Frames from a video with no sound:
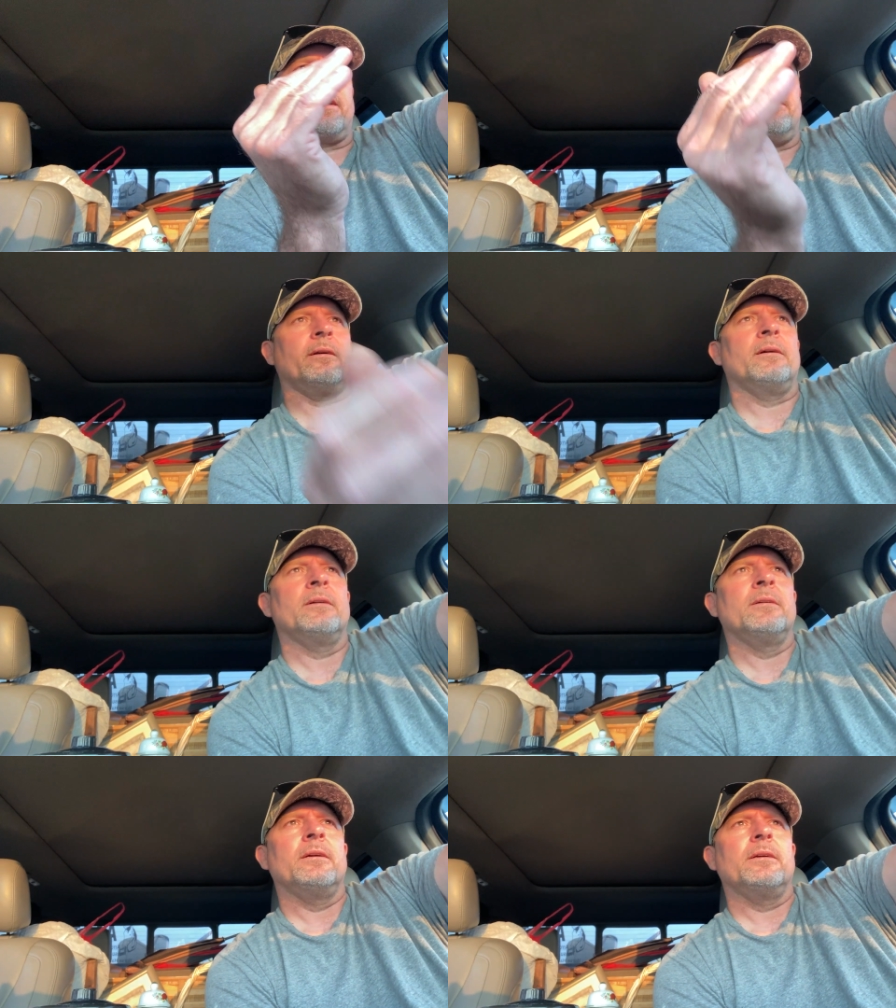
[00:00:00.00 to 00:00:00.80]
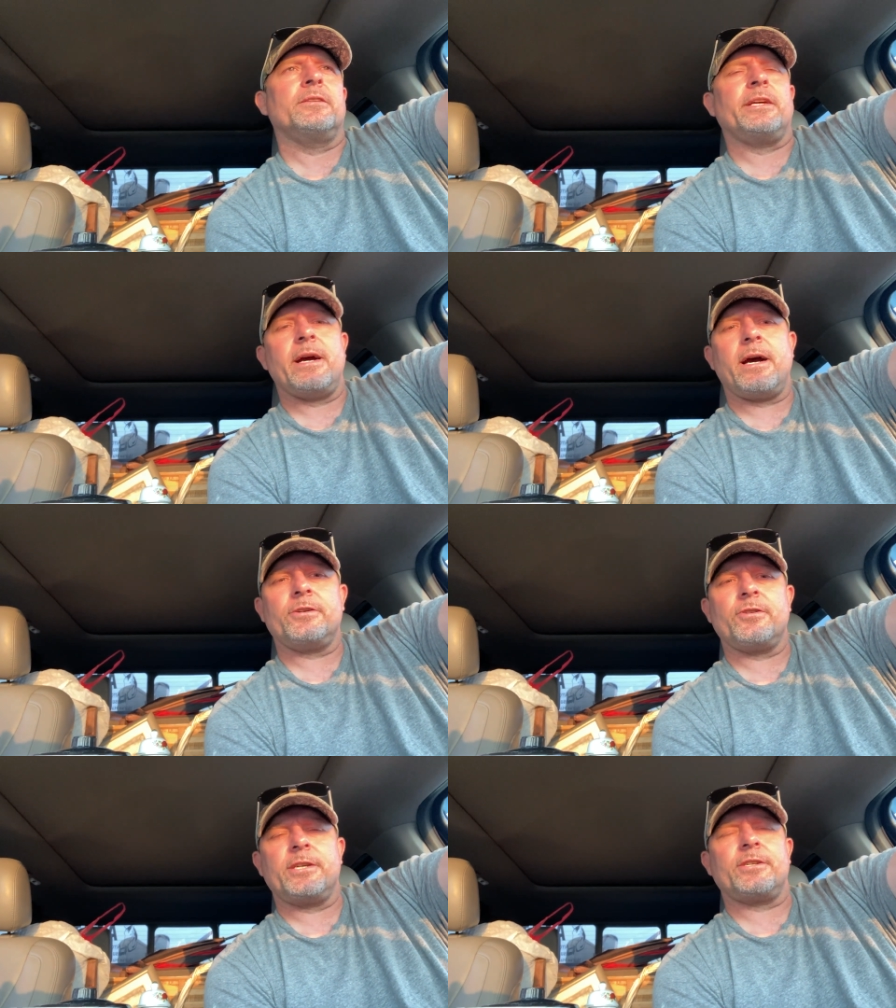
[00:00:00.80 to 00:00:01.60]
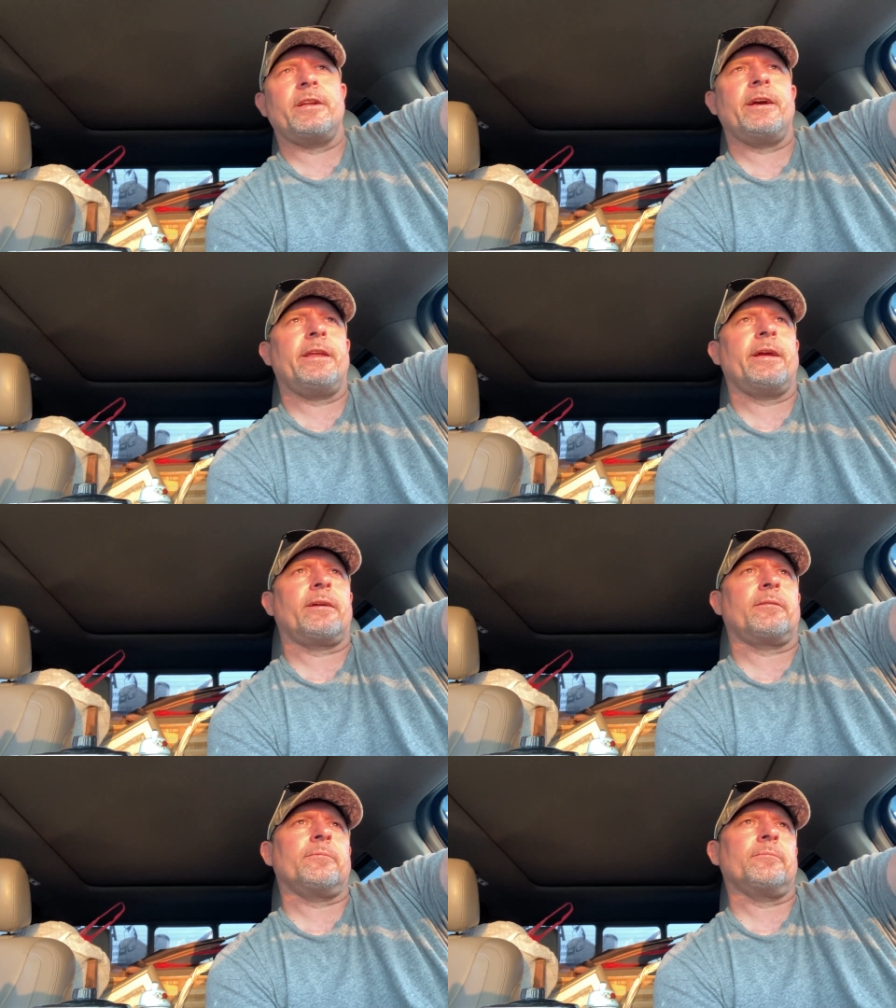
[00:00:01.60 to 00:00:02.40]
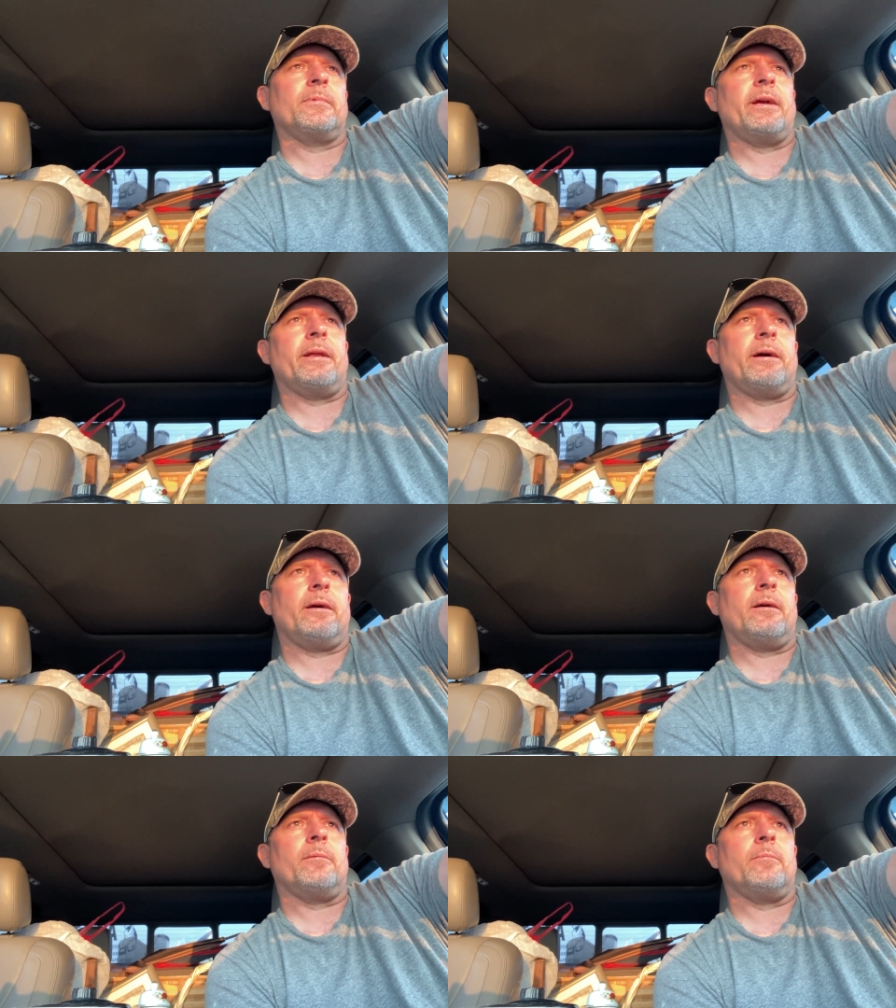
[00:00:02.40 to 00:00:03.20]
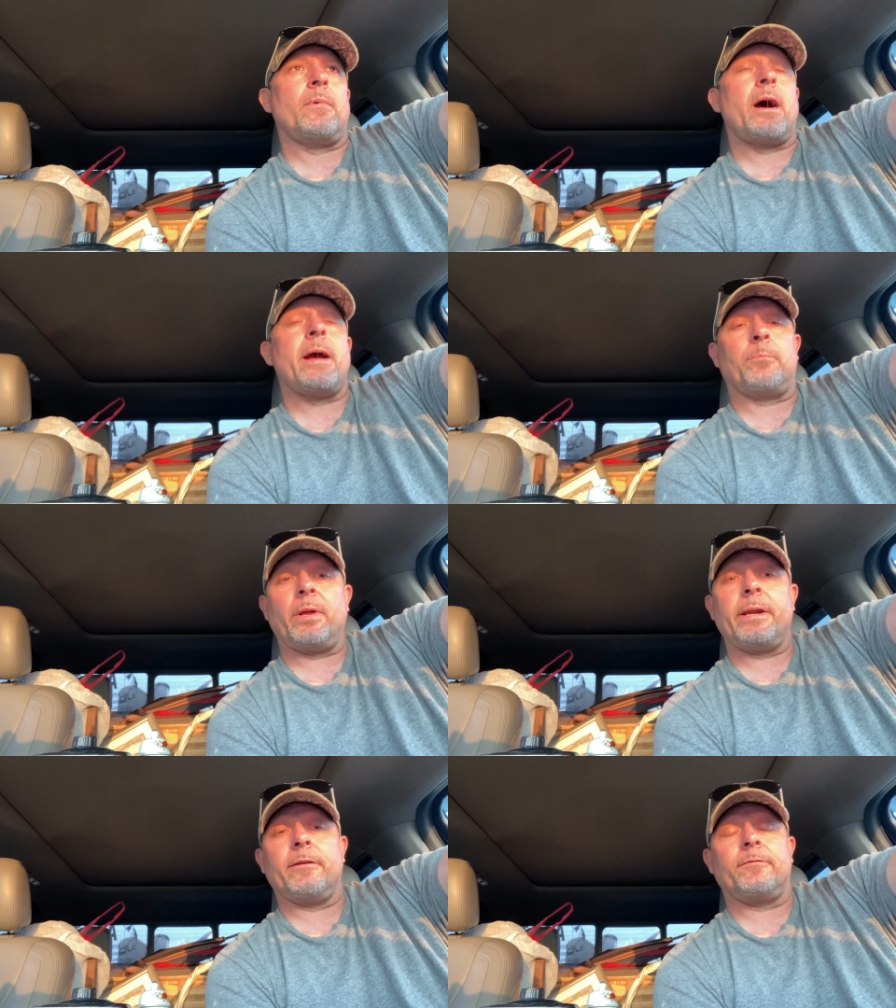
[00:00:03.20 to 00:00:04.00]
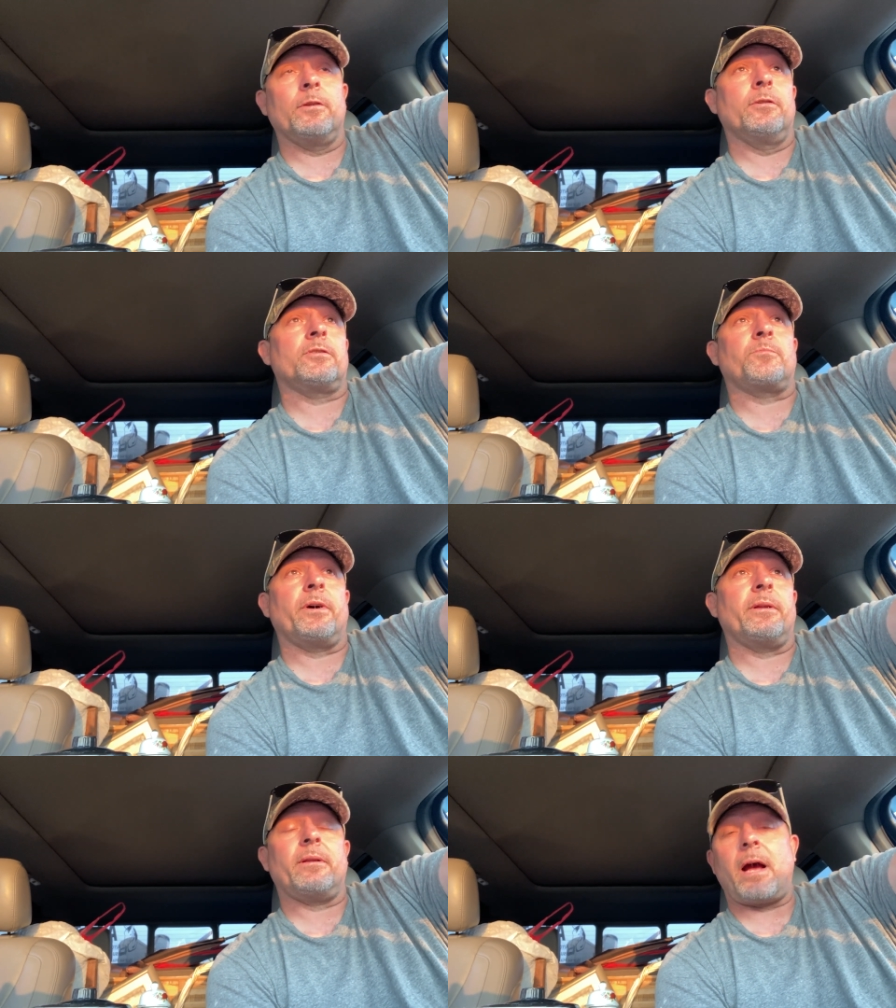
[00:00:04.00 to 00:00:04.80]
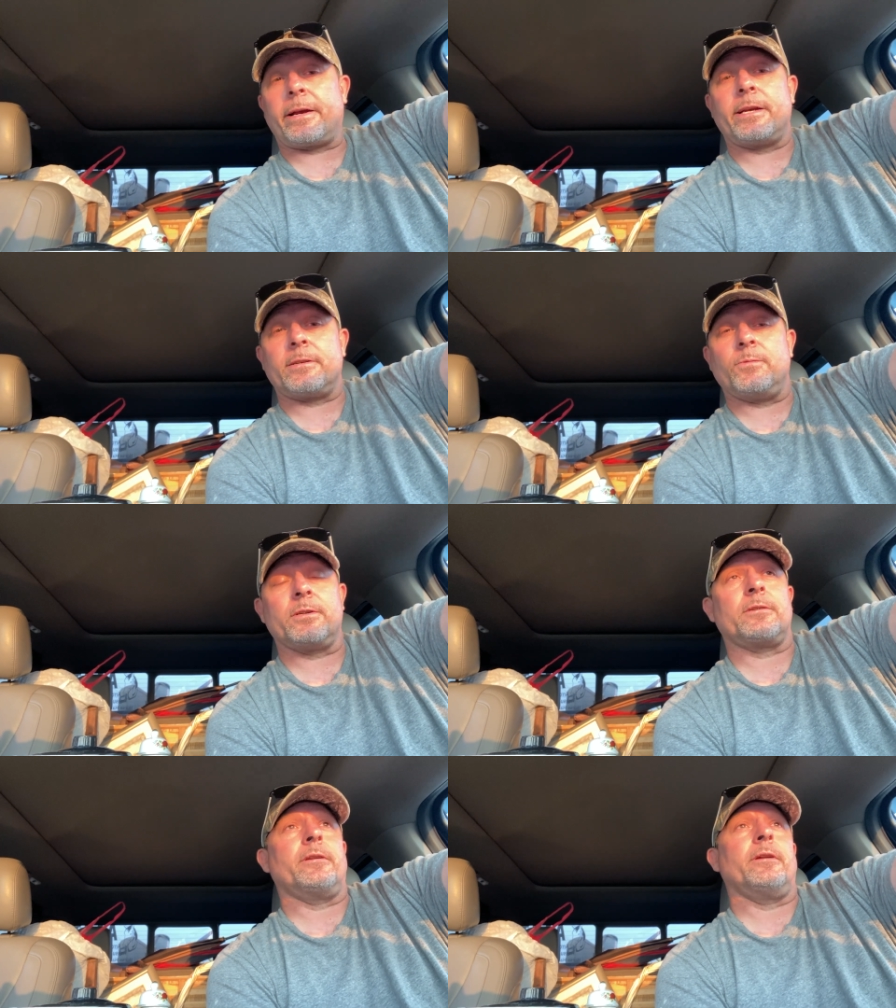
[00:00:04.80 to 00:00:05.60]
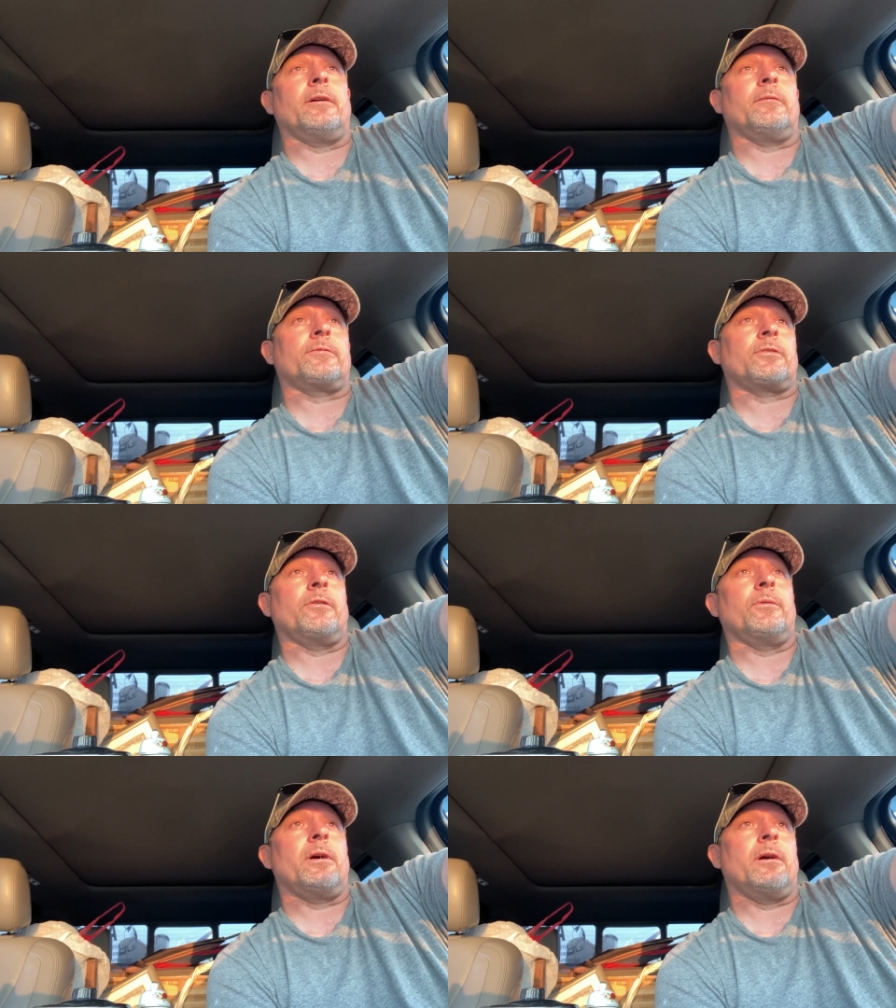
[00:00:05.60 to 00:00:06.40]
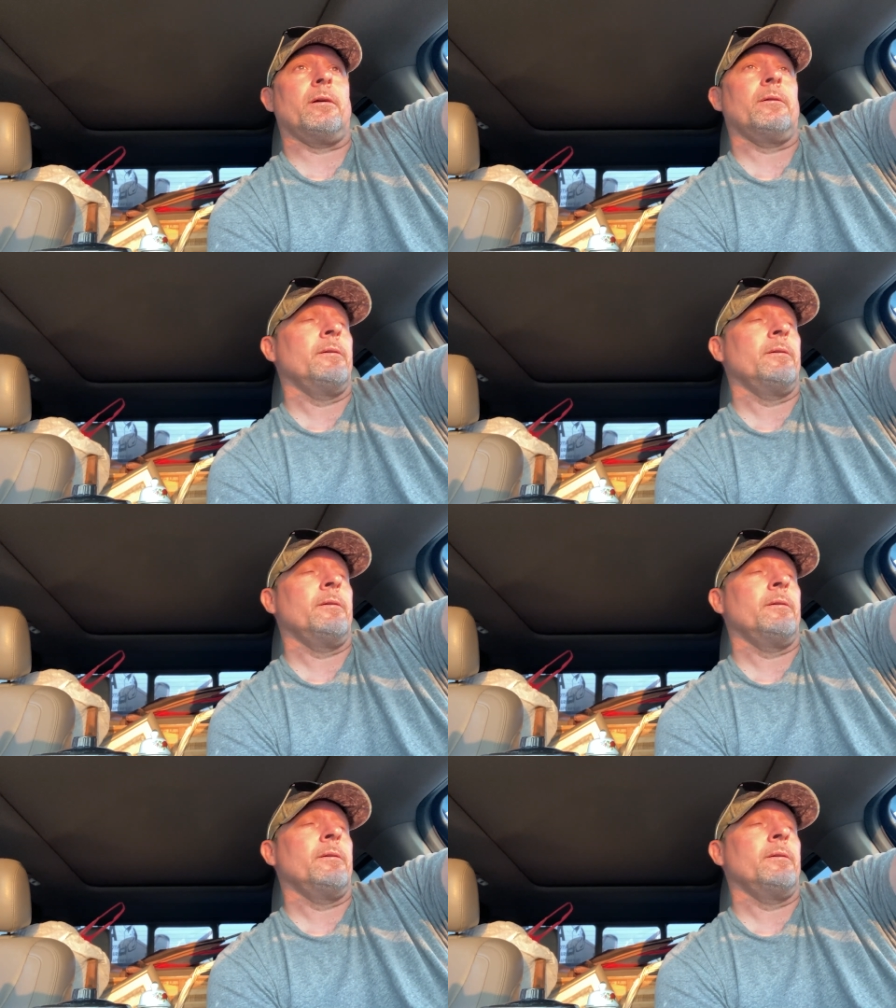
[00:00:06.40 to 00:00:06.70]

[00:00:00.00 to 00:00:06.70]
a dehydration headache, and uh, I had plenty of fluids, but I guess it wasn't enough. So uh,